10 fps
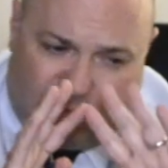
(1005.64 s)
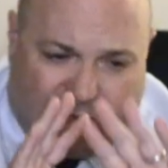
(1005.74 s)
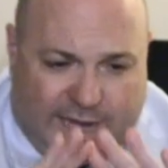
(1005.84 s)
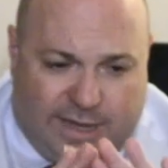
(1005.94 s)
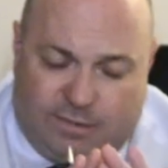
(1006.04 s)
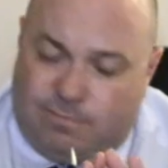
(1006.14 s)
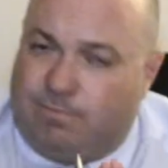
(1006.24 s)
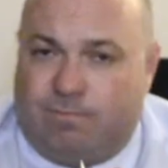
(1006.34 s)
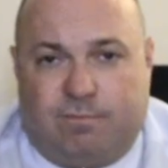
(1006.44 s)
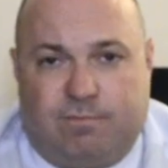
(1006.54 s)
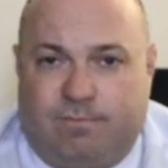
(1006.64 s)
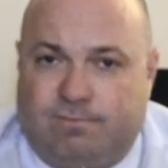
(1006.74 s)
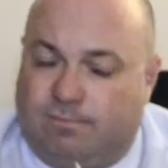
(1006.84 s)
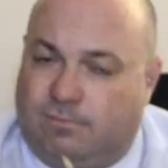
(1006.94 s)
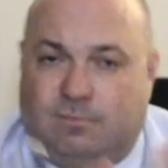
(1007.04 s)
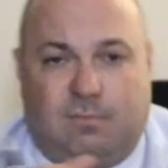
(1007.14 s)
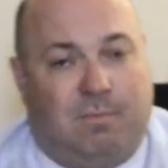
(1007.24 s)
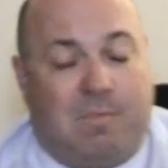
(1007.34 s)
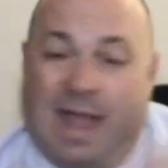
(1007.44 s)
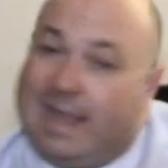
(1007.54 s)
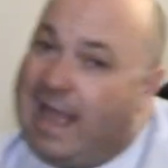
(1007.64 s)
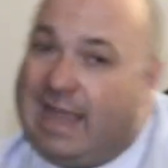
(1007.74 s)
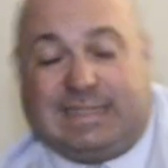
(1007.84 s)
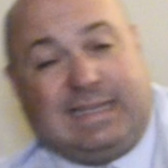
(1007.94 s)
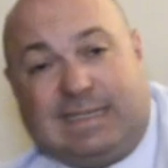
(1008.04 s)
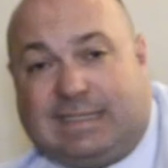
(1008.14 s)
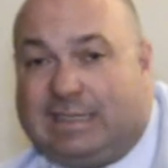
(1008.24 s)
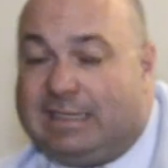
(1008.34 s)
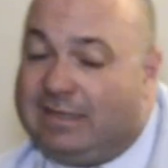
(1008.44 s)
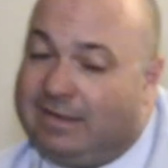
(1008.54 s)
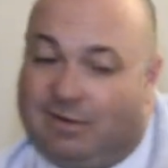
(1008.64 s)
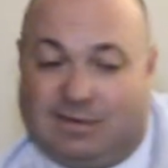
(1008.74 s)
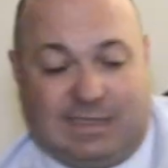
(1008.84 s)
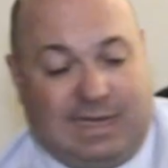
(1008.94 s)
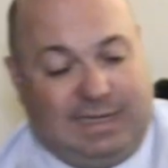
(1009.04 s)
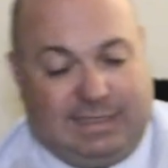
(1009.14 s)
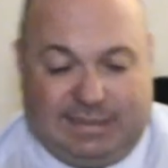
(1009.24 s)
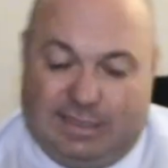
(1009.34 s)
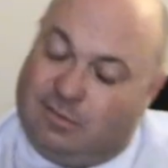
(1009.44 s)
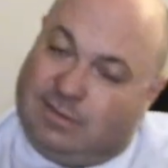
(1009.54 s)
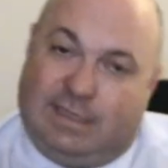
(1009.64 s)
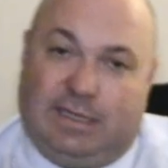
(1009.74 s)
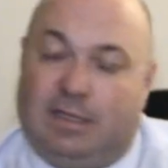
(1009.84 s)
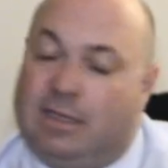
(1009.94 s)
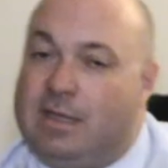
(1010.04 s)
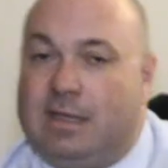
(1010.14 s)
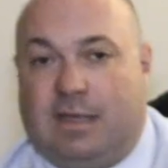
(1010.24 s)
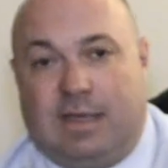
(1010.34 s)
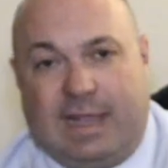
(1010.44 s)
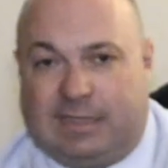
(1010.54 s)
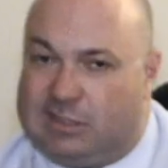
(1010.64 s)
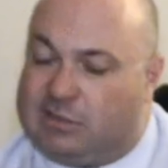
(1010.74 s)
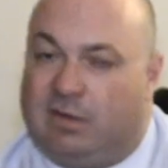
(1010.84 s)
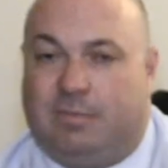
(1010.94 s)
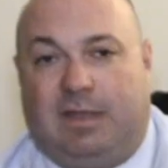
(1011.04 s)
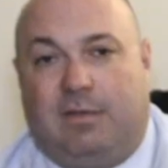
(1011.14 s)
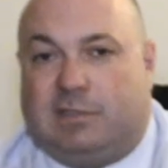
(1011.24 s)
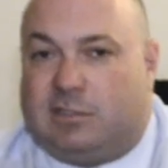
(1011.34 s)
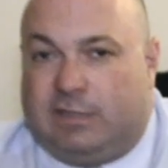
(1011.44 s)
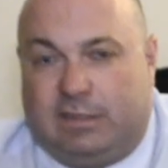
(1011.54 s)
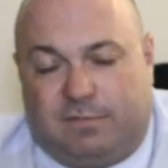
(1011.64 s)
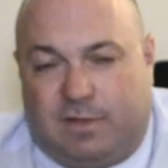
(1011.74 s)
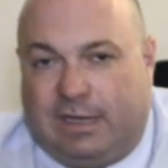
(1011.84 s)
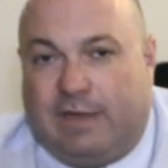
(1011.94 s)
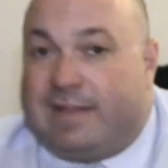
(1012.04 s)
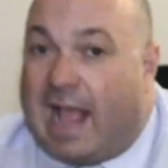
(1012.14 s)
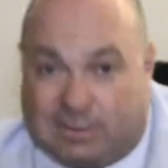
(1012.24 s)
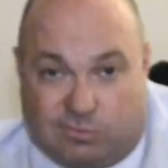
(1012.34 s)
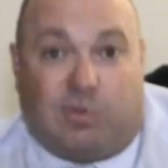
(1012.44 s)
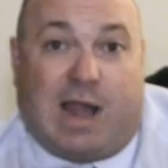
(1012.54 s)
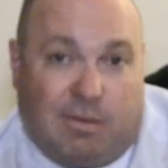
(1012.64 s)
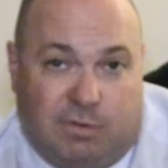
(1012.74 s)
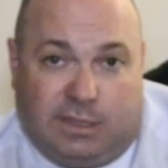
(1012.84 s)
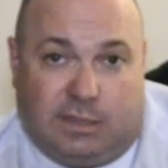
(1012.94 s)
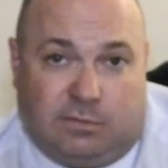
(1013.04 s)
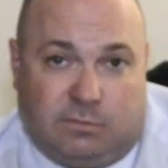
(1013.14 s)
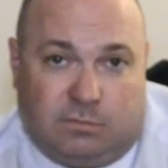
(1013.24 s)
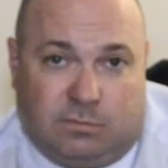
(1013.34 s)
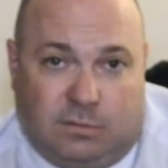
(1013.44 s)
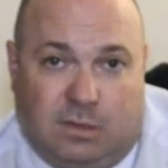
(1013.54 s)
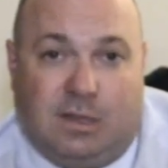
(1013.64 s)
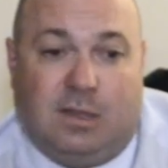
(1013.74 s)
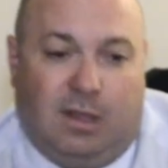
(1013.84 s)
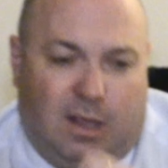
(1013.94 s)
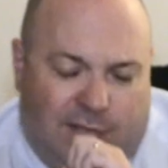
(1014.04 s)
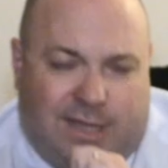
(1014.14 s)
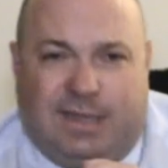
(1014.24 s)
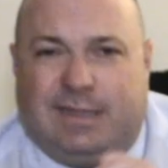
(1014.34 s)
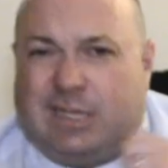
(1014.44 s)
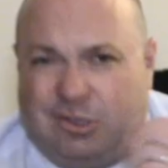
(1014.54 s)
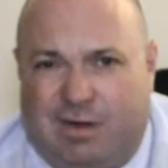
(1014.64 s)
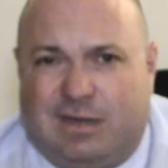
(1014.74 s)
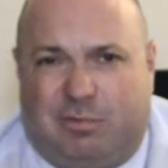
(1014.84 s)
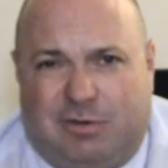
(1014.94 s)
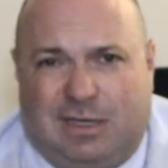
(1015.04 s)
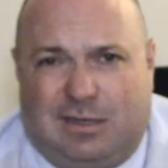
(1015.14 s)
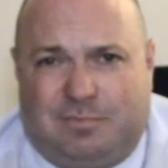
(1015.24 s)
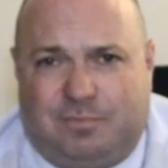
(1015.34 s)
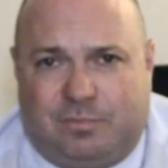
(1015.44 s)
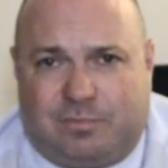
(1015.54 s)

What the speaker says: and my guy's innocent, they're saying he's guilty, it's just going to be a street fight, if that's where we're at with it, then you run the prelim.